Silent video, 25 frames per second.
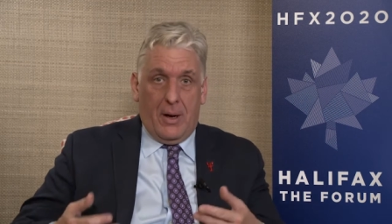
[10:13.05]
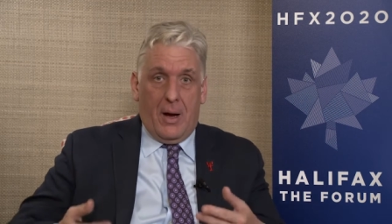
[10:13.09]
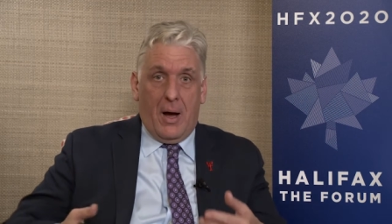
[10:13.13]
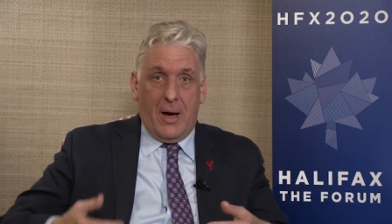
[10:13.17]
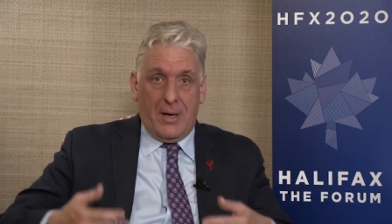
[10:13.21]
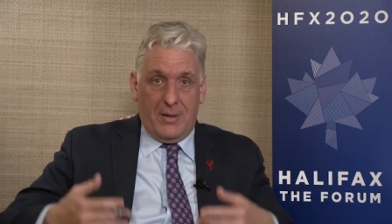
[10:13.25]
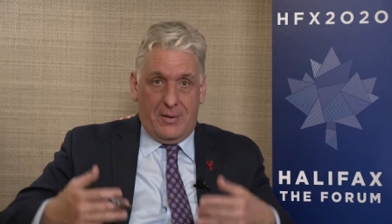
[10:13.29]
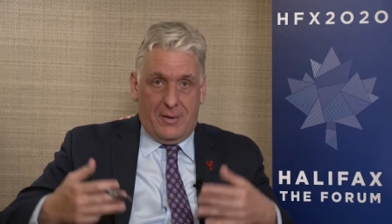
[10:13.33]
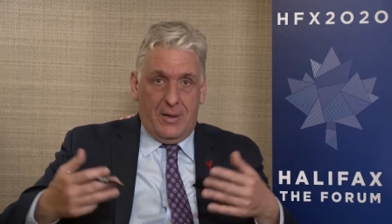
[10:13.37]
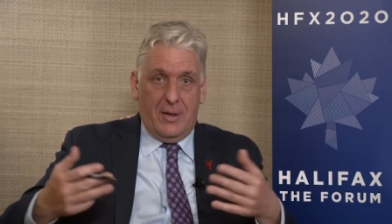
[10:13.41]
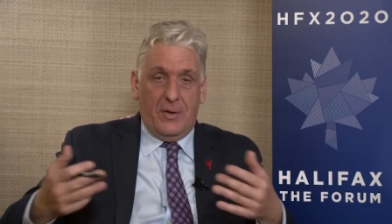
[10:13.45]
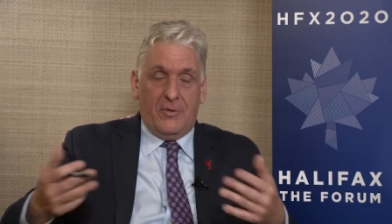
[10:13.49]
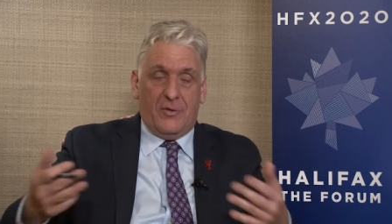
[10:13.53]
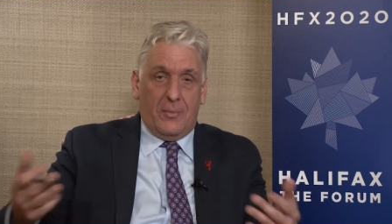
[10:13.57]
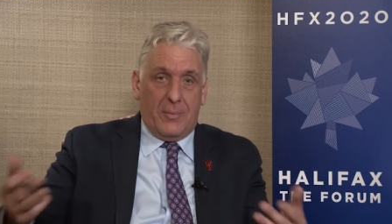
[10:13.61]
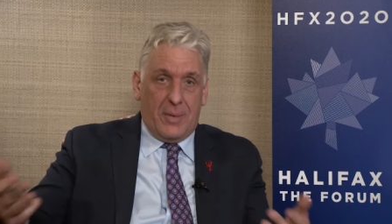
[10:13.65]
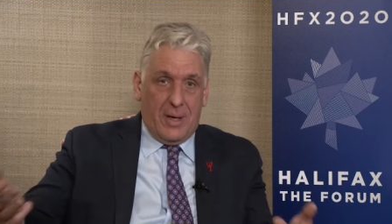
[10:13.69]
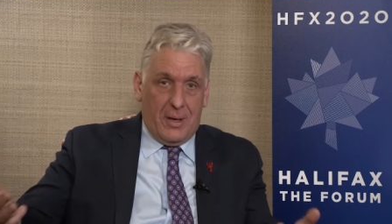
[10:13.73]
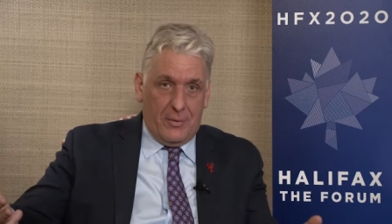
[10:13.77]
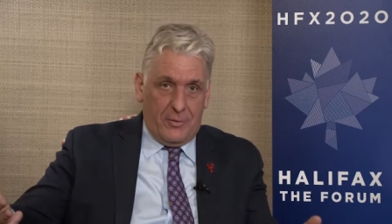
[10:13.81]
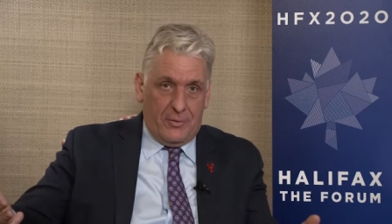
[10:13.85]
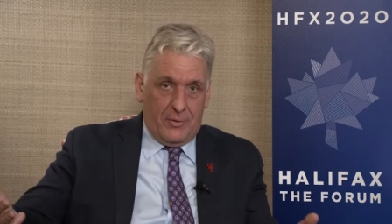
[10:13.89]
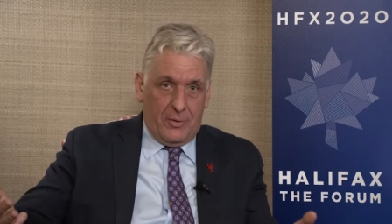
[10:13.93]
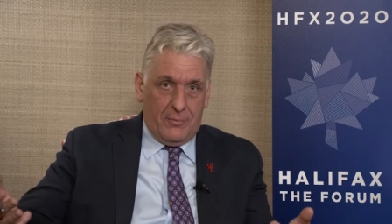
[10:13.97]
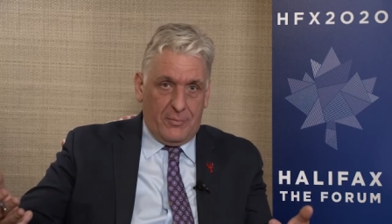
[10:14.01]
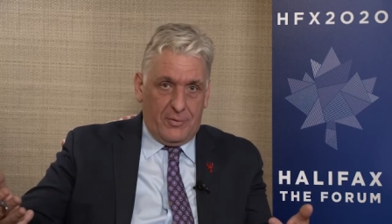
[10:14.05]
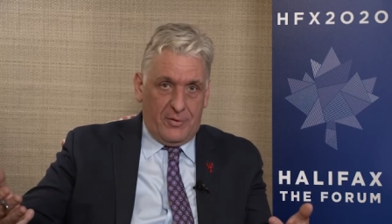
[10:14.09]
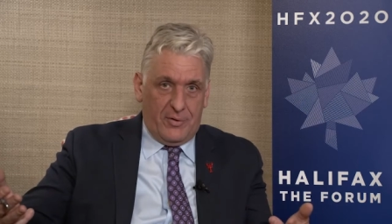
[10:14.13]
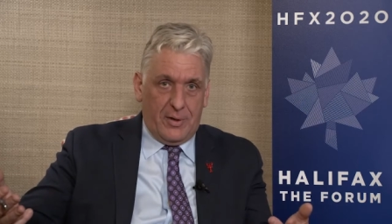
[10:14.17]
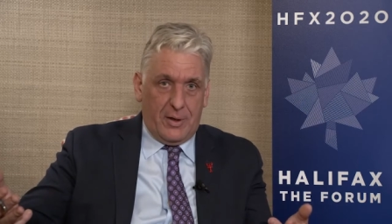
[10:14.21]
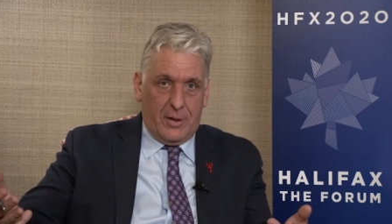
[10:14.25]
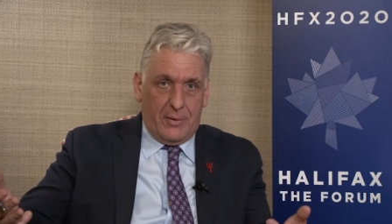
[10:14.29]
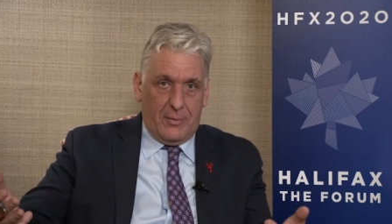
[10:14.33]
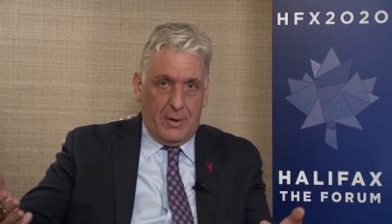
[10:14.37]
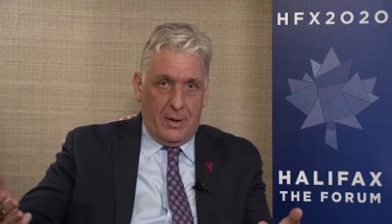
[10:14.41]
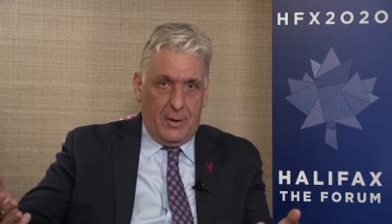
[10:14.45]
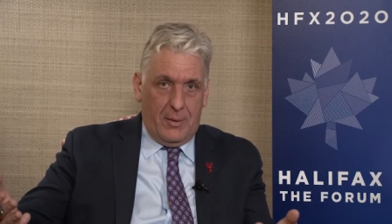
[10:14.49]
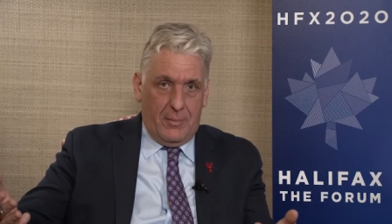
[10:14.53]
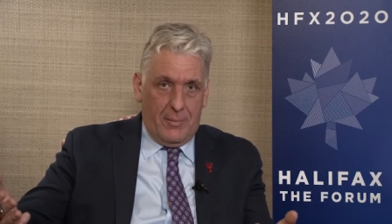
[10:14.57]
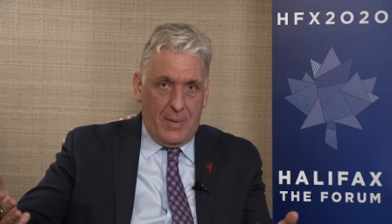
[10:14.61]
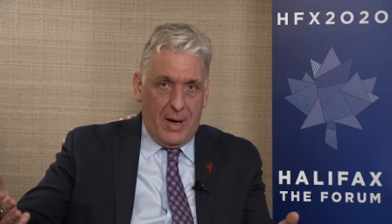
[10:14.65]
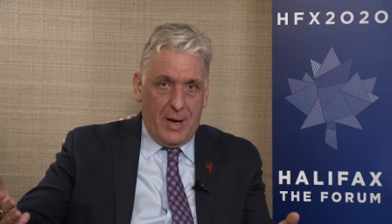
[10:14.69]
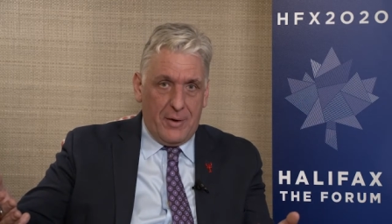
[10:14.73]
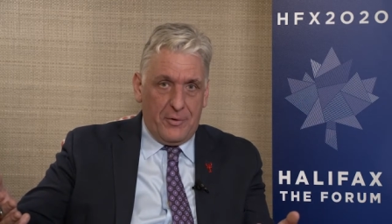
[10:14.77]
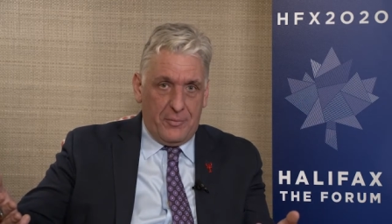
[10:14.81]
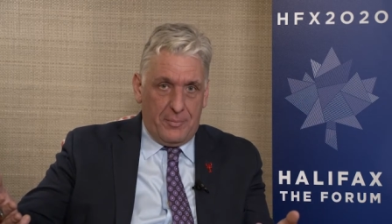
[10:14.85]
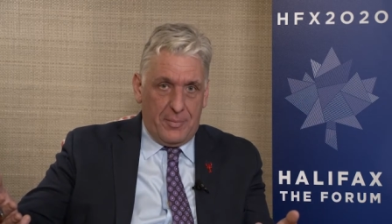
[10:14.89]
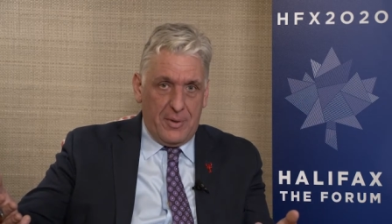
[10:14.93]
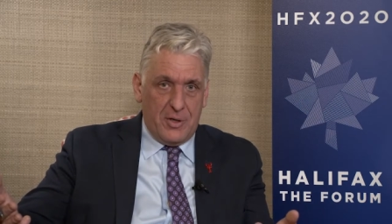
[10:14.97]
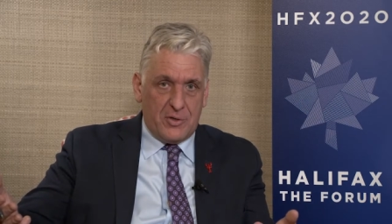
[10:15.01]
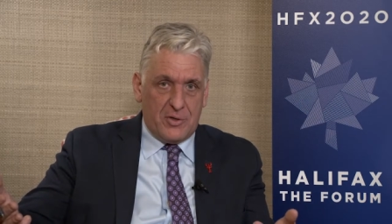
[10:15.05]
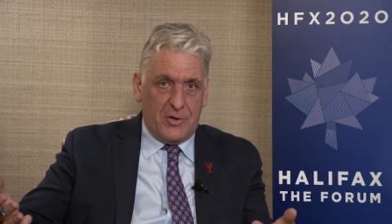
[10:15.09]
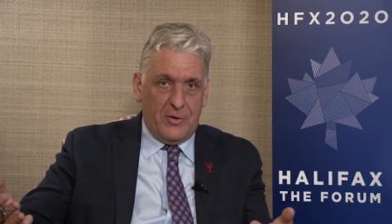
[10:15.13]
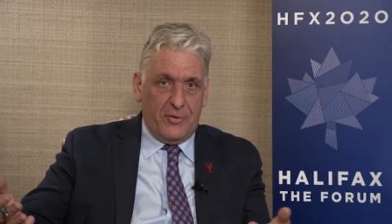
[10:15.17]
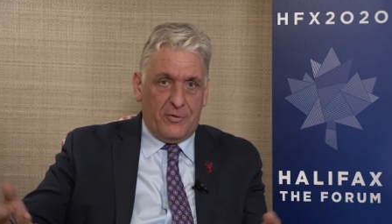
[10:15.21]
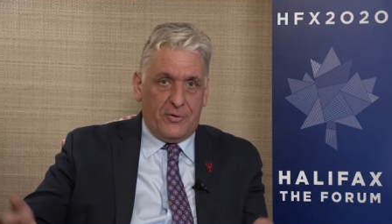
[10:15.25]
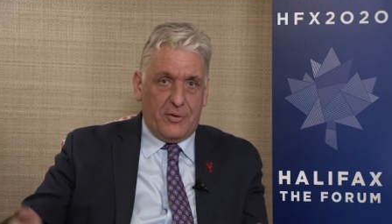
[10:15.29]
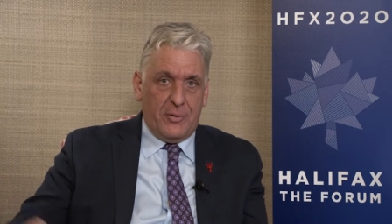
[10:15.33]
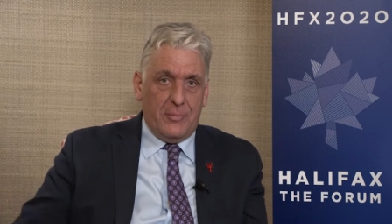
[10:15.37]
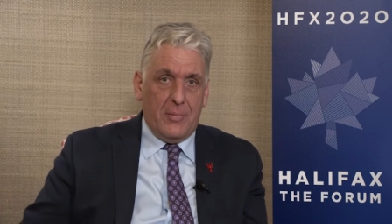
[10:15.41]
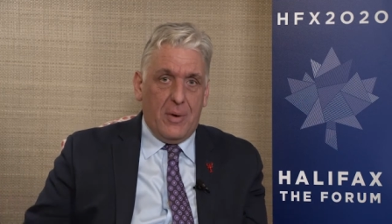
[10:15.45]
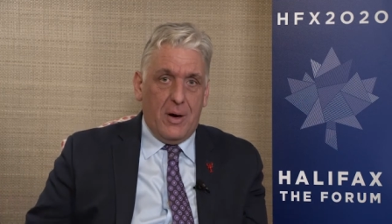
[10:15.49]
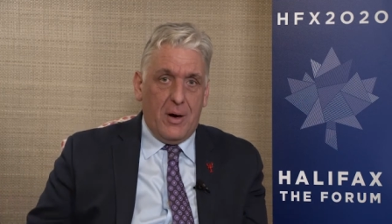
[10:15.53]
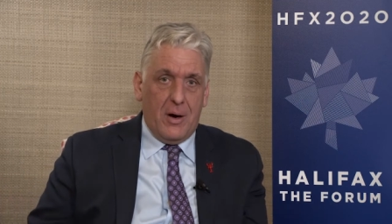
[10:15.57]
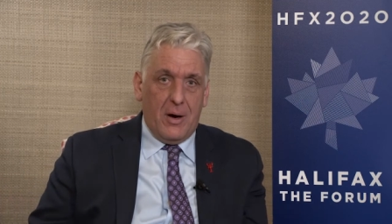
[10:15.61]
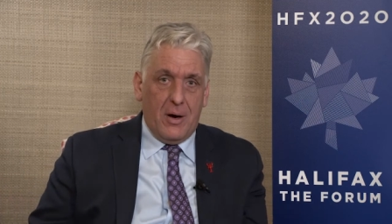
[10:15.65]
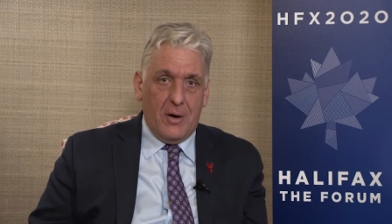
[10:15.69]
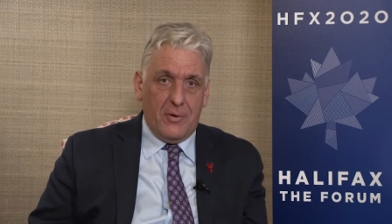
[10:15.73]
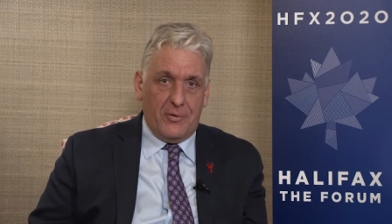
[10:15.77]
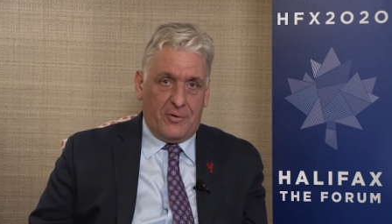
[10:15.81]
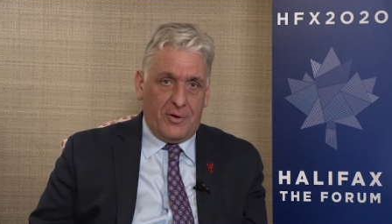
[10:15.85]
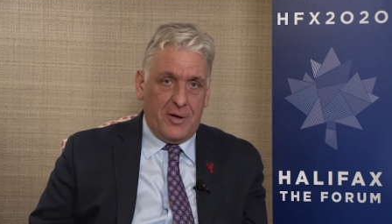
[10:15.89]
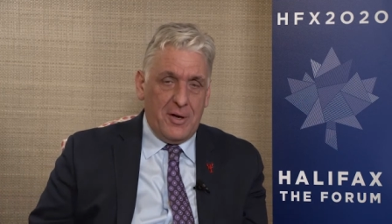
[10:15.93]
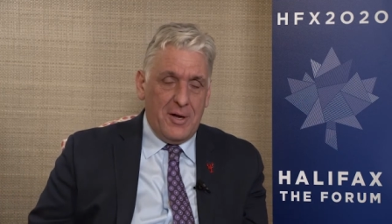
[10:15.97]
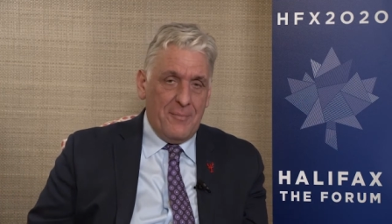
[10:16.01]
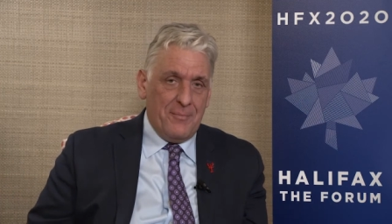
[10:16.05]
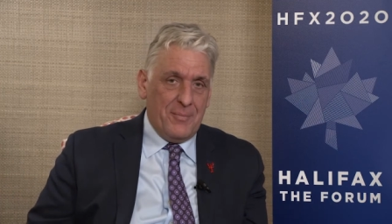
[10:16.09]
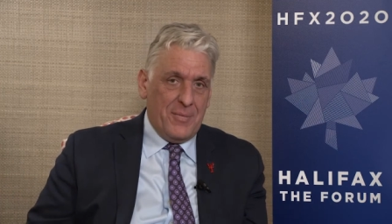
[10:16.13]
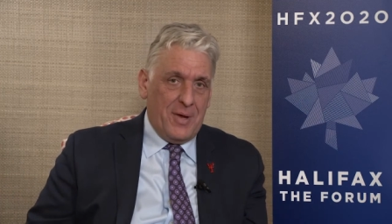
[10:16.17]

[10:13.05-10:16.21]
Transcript: ideas about obviously uh, manned missions to Mars,